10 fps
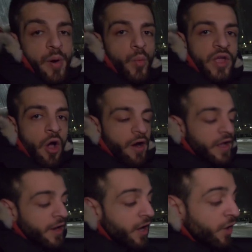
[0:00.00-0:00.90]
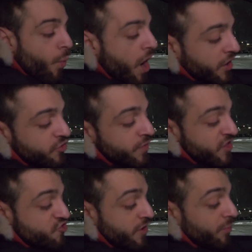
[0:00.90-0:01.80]
but we are gonna walk through
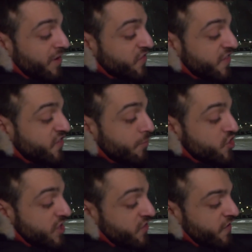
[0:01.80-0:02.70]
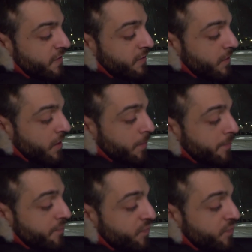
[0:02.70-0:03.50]
that trail because this is much easier. Um,